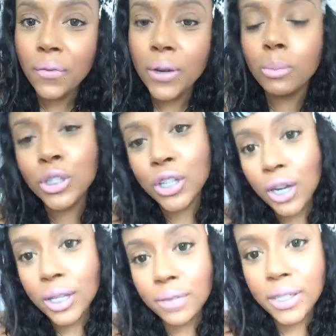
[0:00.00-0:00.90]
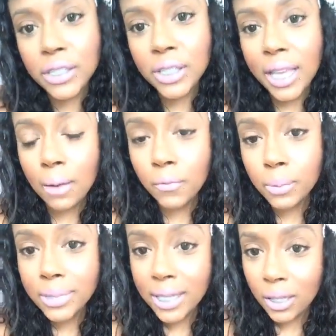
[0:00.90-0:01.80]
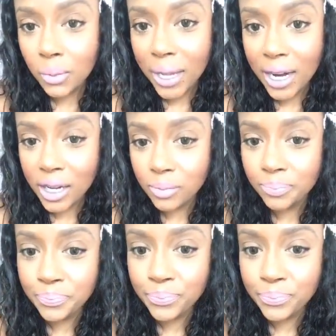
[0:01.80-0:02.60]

from Charlotte originally. I'm from Delaware.